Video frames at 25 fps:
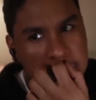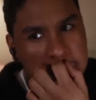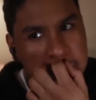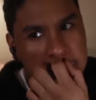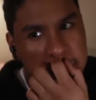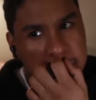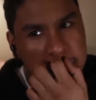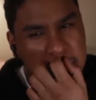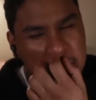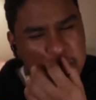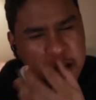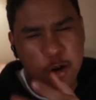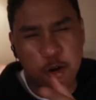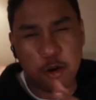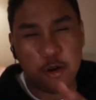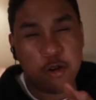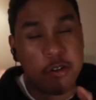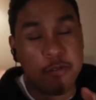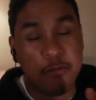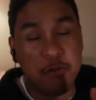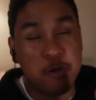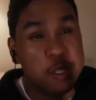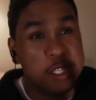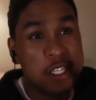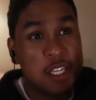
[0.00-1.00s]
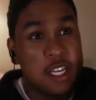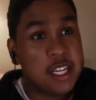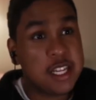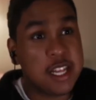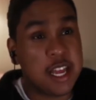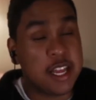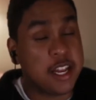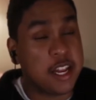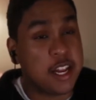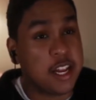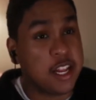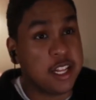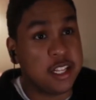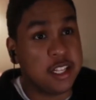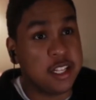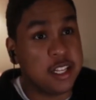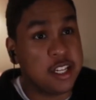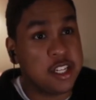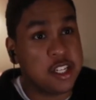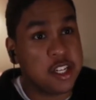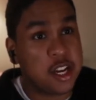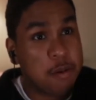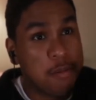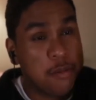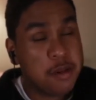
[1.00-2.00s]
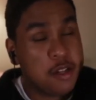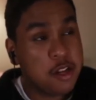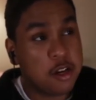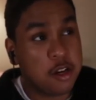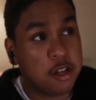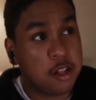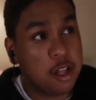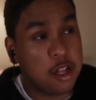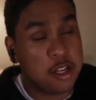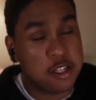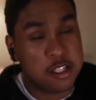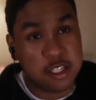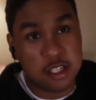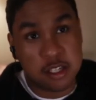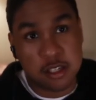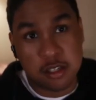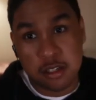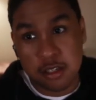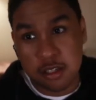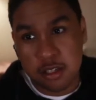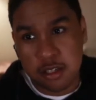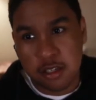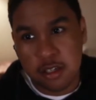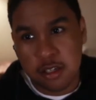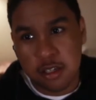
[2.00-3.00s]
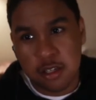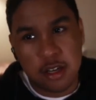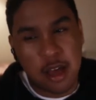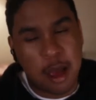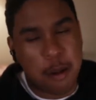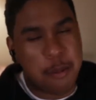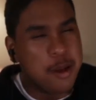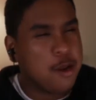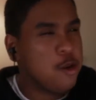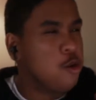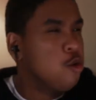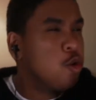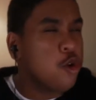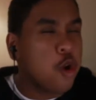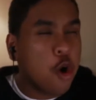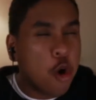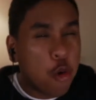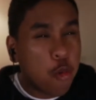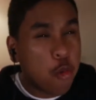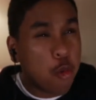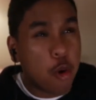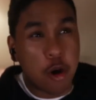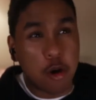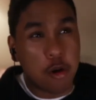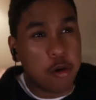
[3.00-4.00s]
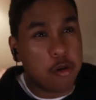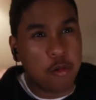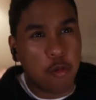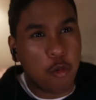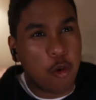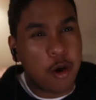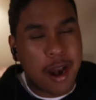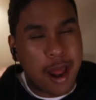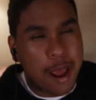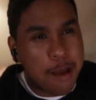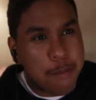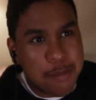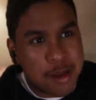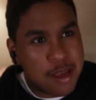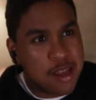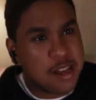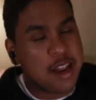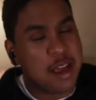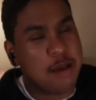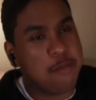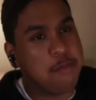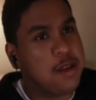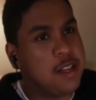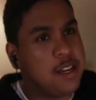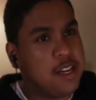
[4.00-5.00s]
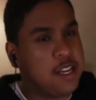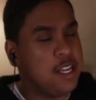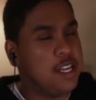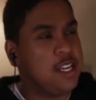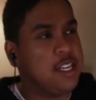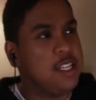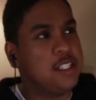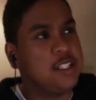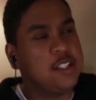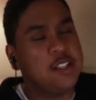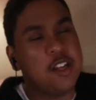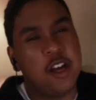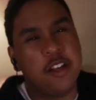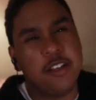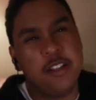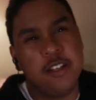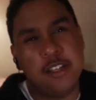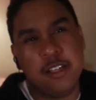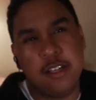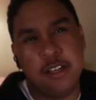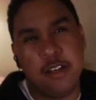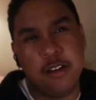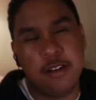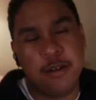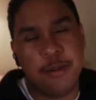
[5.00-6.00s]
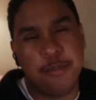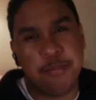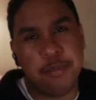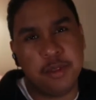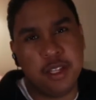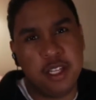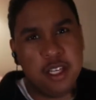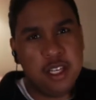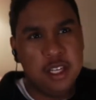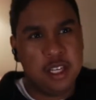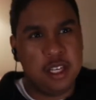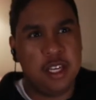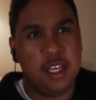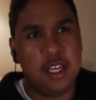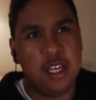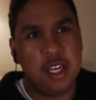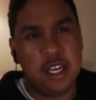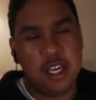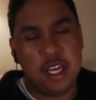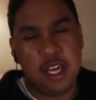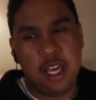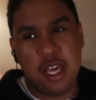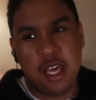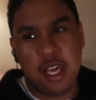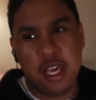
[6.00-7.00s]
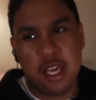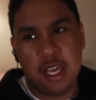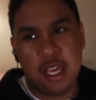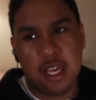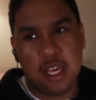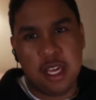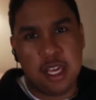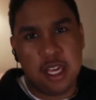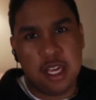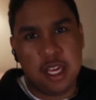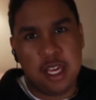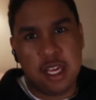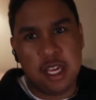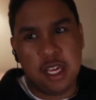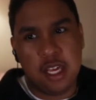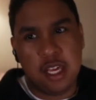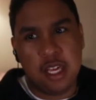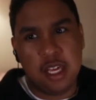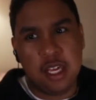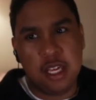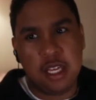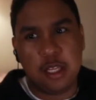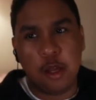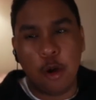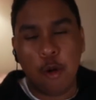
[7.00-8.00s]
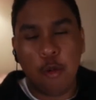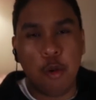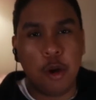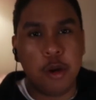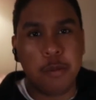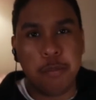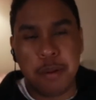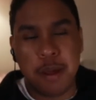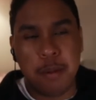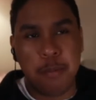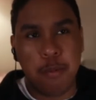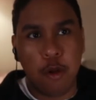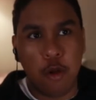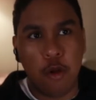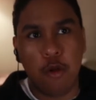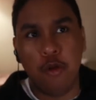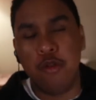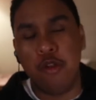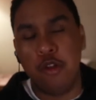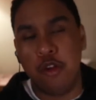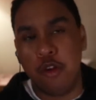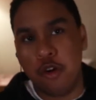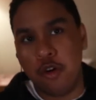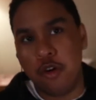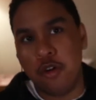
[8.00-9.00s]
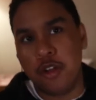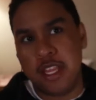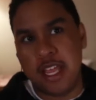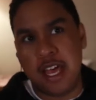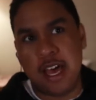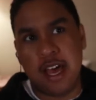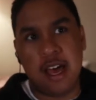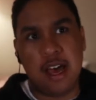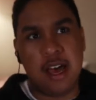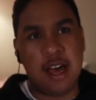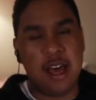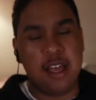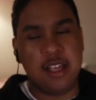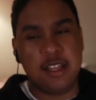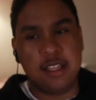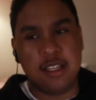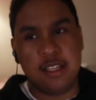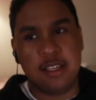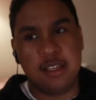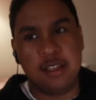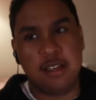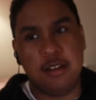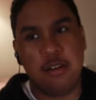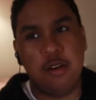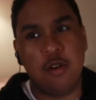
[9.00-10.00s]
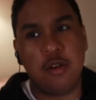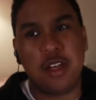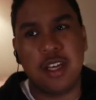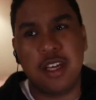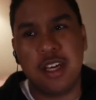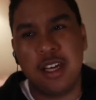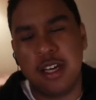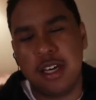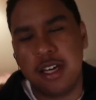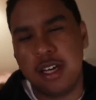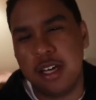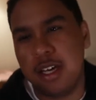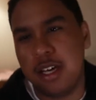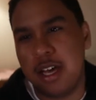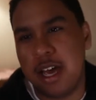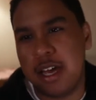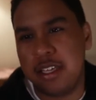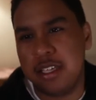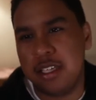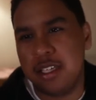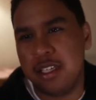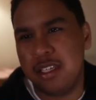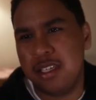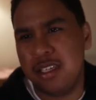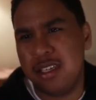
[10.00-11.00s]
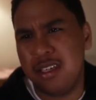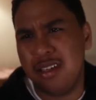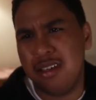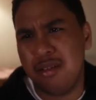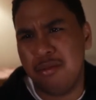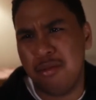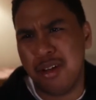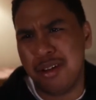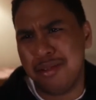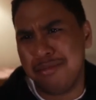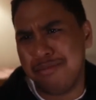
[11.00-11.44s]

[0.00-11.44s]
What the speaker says: I don't know if we say that in English. I mean the closet. I mean, you know what I mean. I mean, he's not... You don't want people to know that. Okay, I see. What?